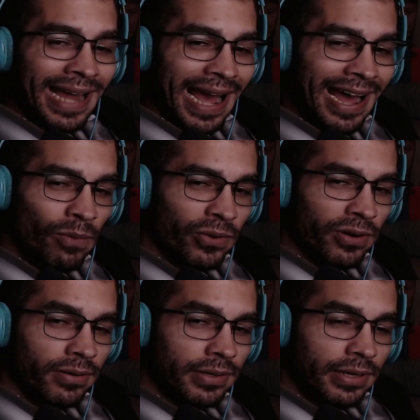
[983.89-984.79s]

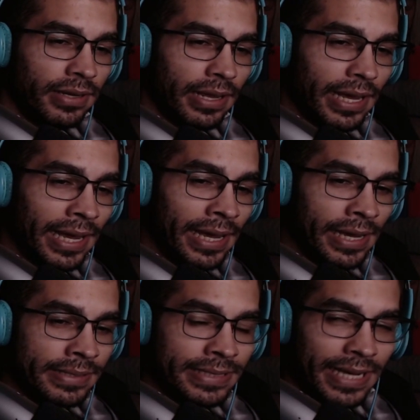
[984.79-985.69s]
hour
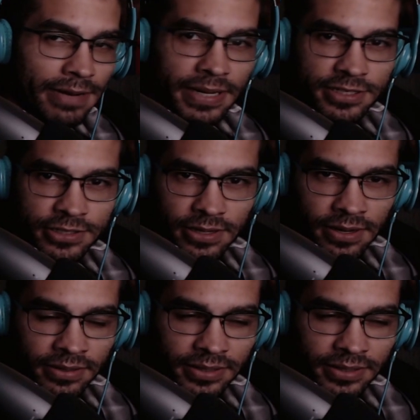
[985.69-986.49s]
and 10 minutes long.